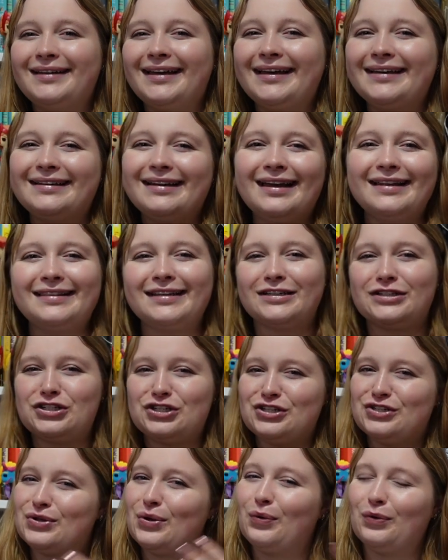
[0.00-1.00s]
like not that
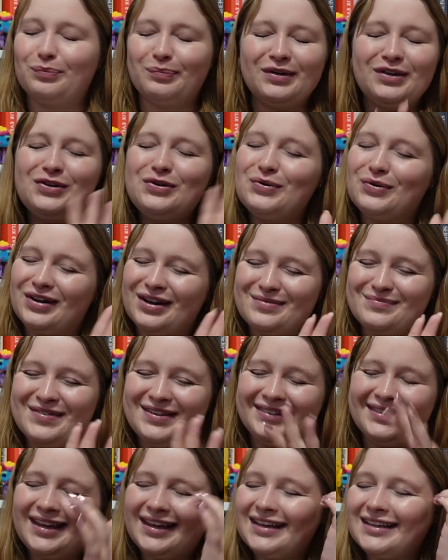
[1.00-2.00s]
she's old, but you know what I
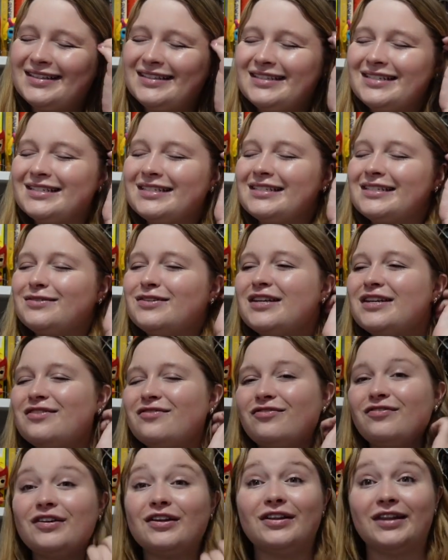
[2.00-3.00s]
mean. Like it just
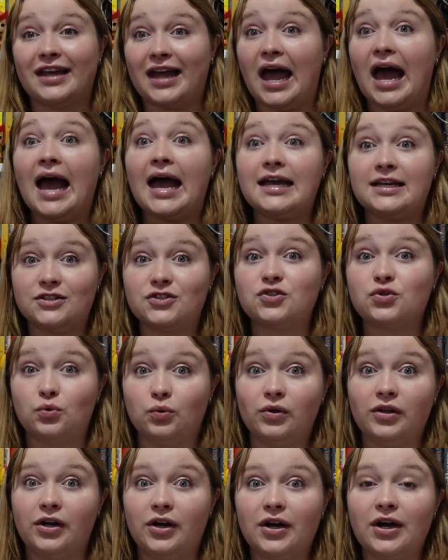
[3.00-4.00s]
didn't feel like a high
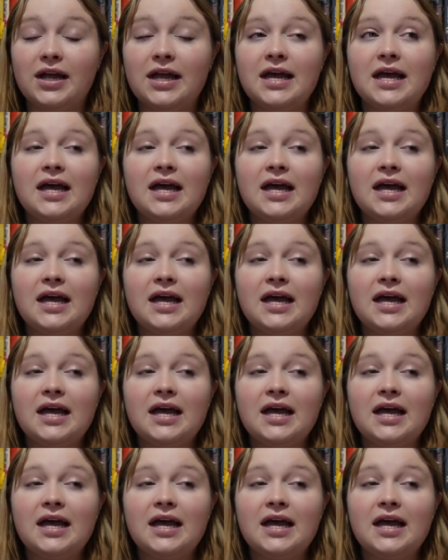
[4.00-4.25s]
schooler.